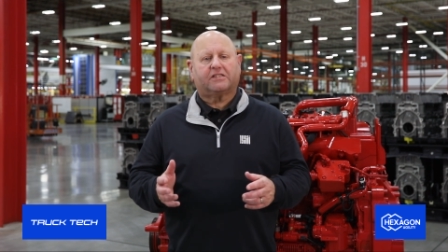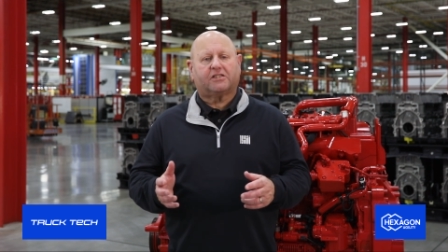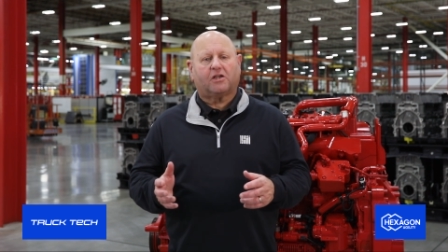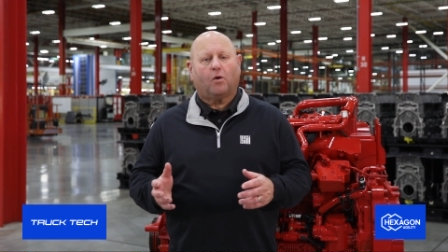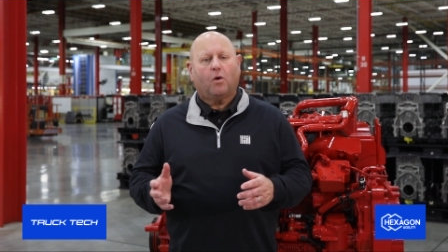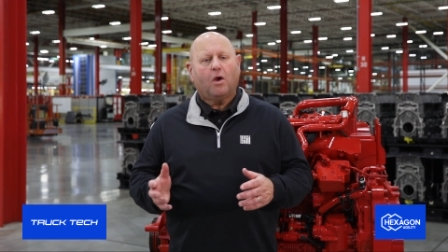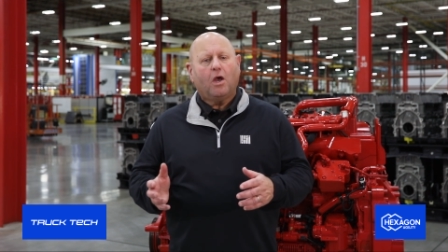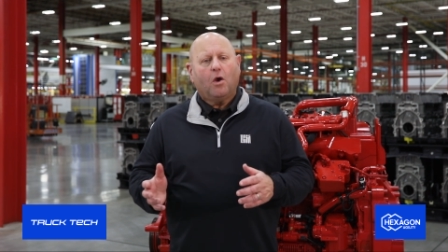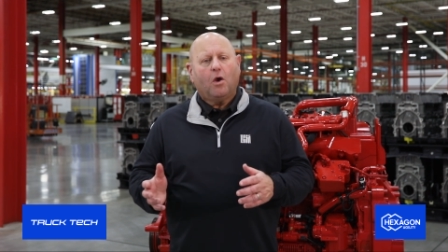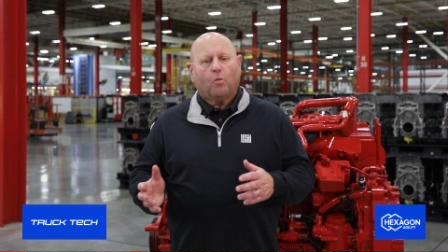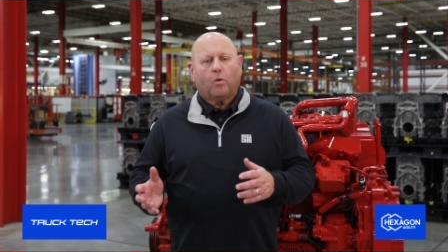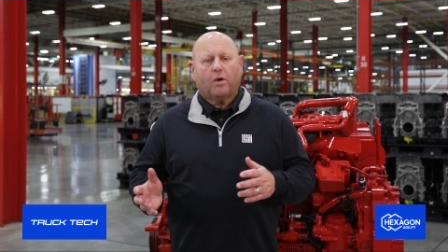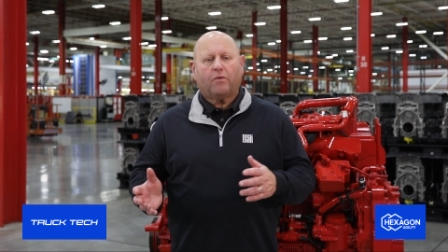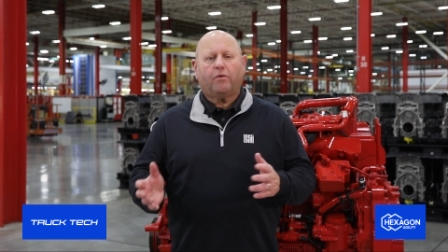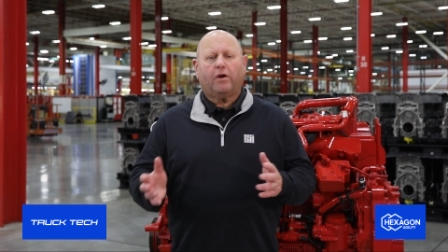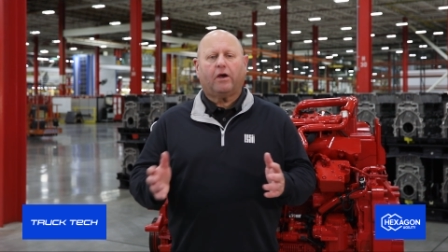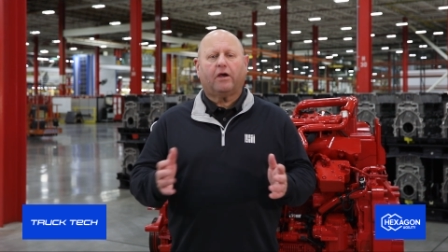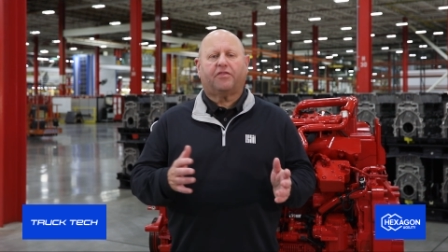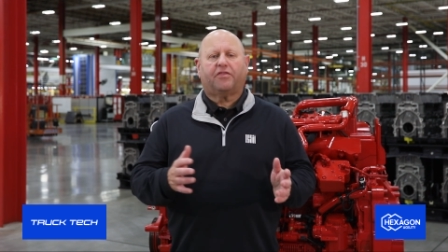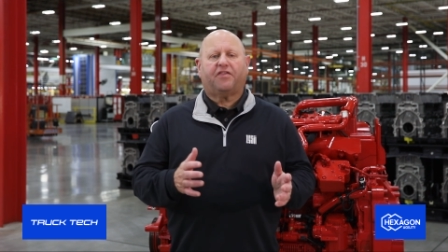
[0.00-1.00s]
So we
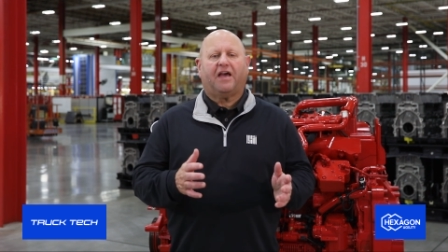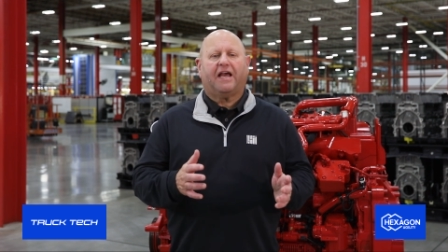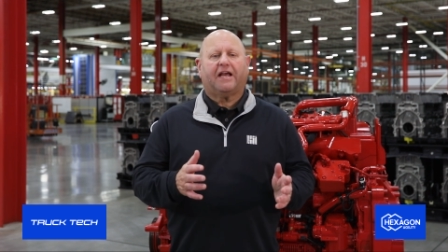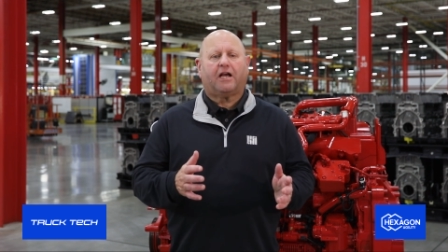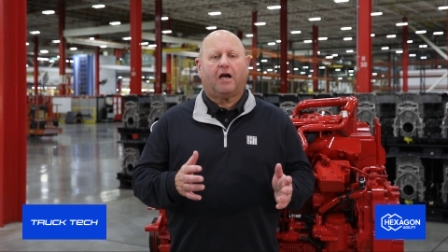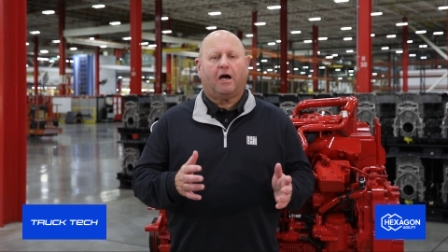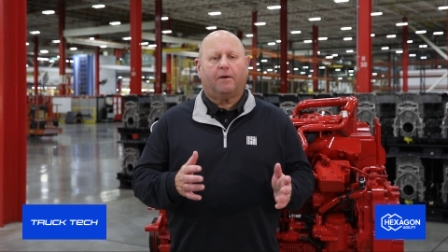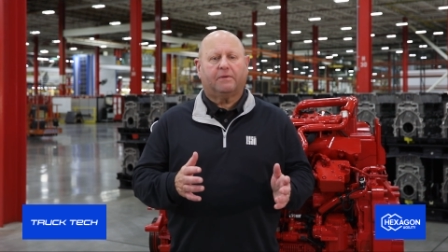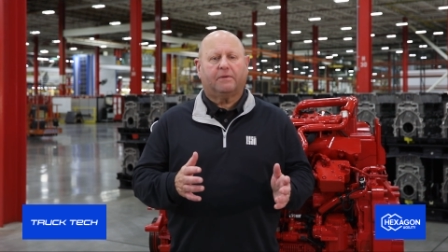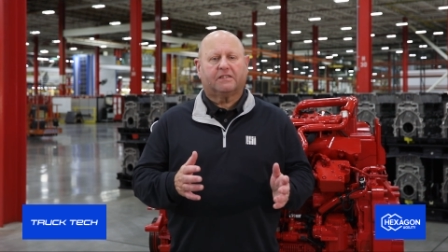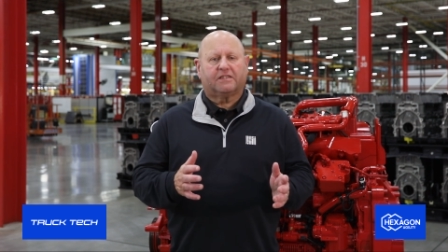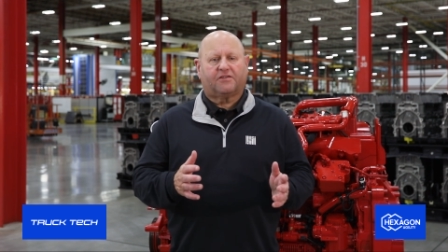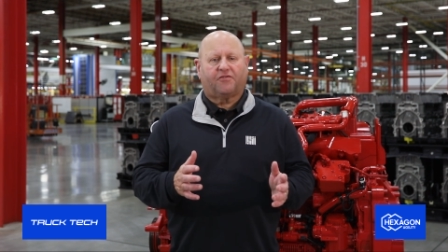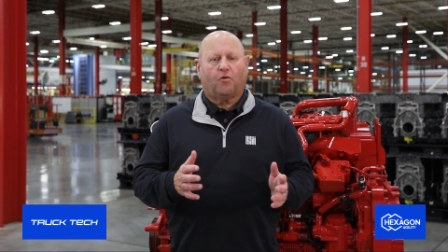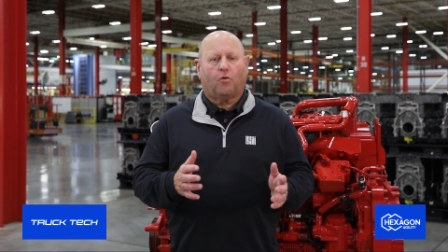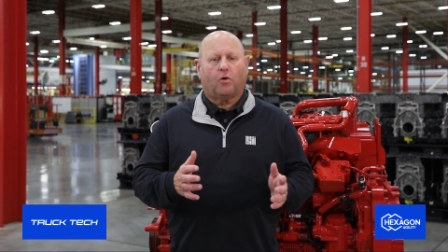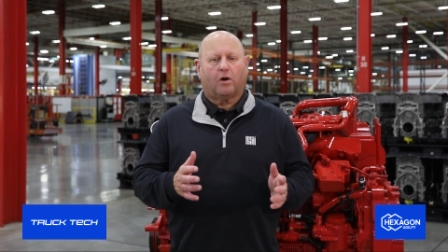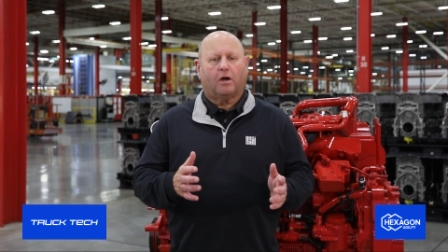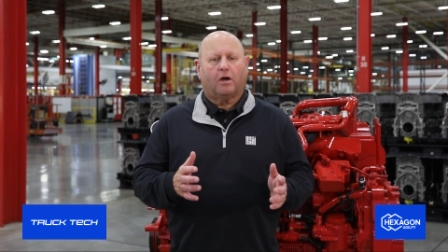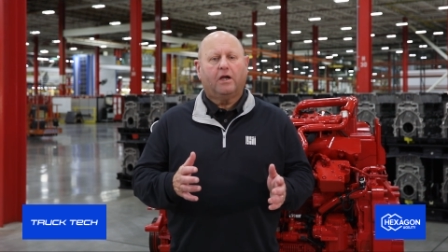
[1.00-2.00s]
really thank Cummins
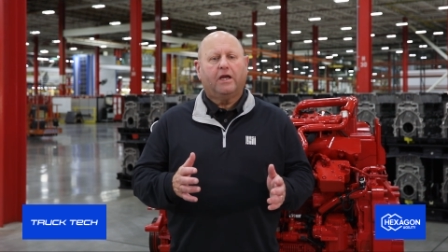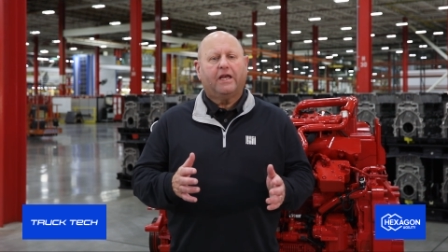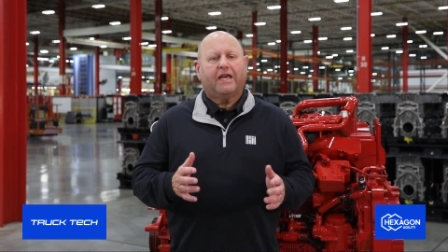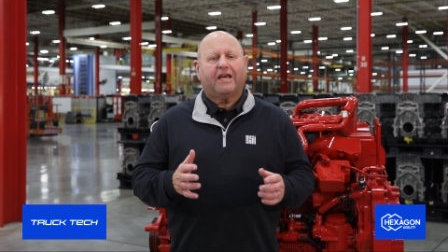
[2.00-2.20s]
for